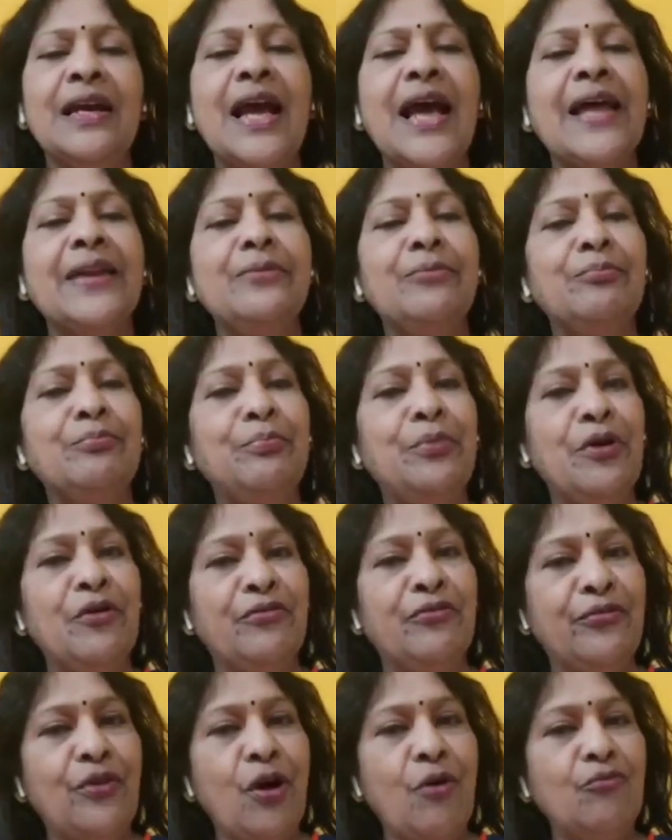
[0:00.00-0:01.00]
and
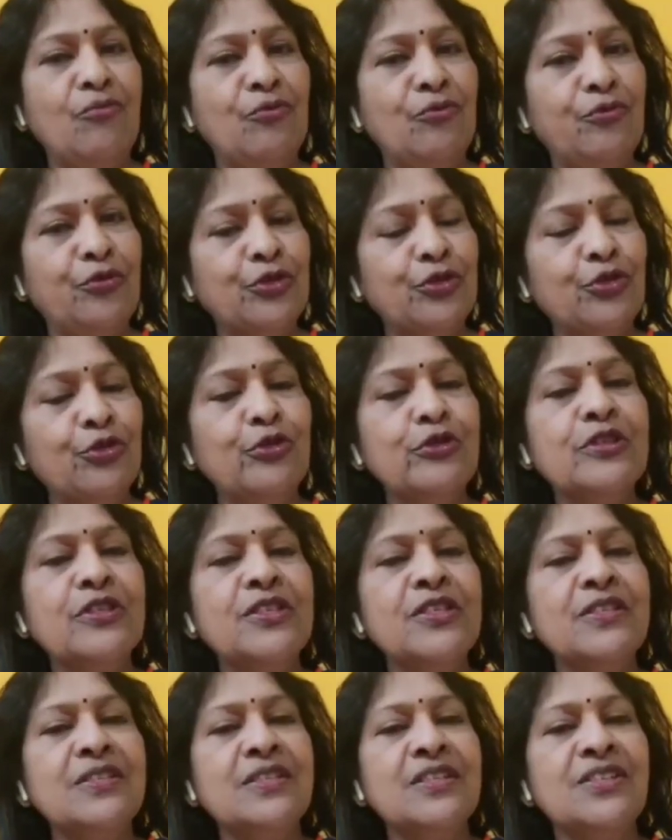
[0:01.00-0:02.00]
perform
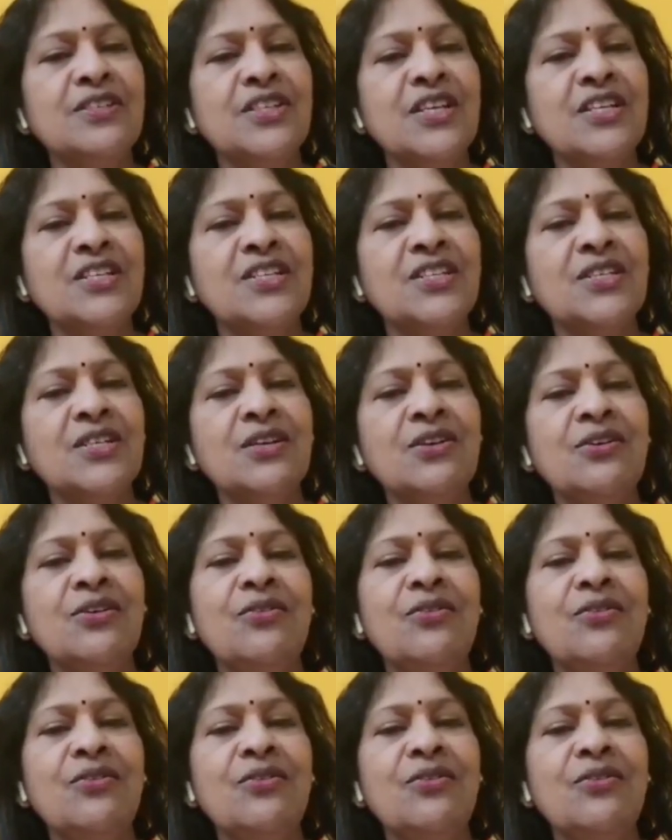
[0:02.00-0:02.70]
photosynthesis